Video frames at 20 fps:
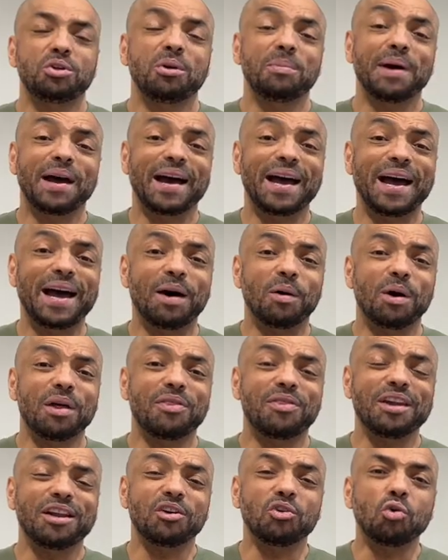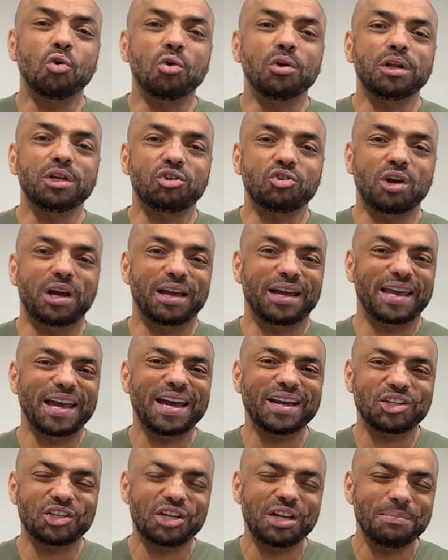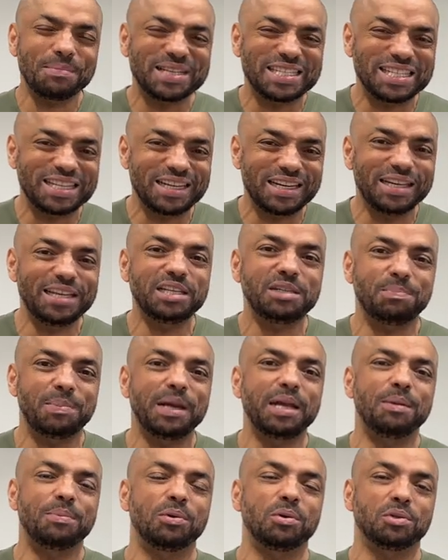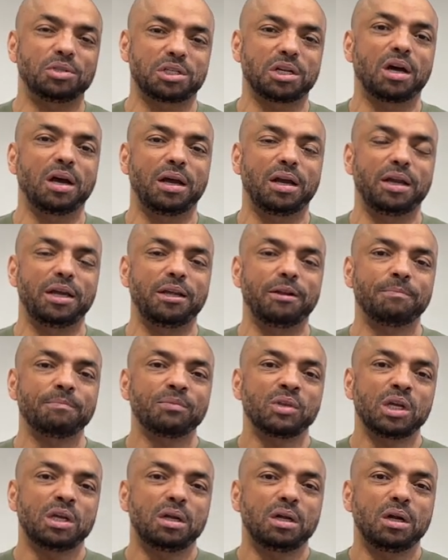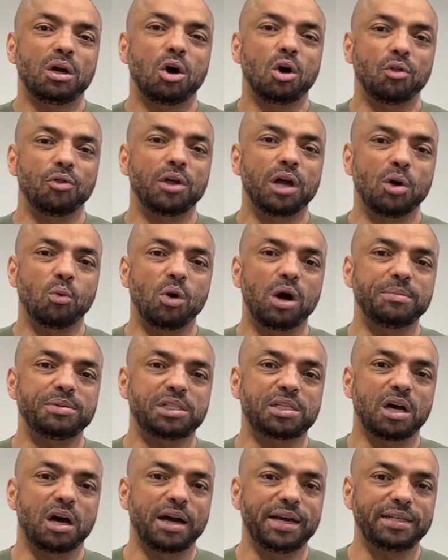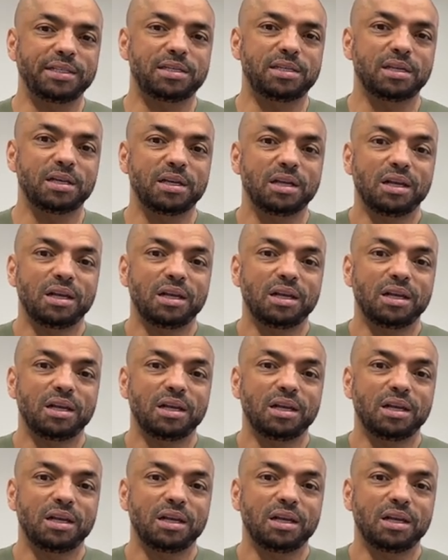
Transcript: about how I think NordicTrack actually misleads people slightly on their website.